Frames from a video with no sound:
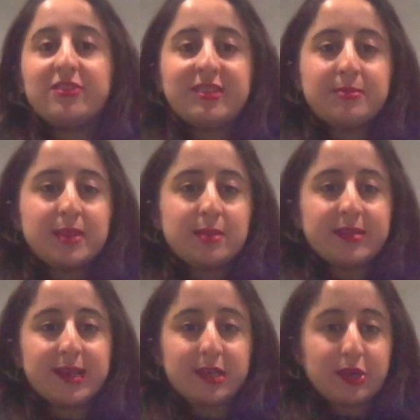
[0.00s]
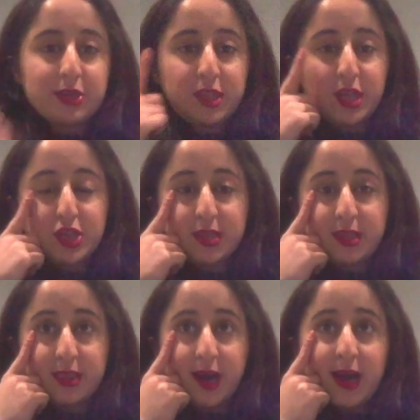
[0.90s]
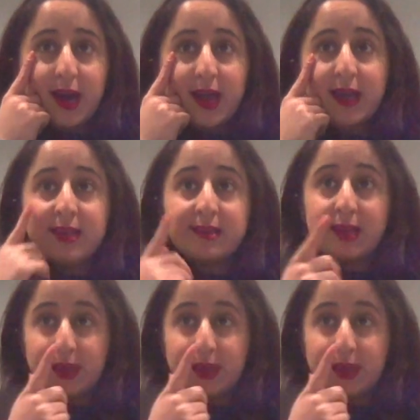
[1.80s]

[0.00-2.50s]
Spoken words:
symptoms like irritation in the eyes,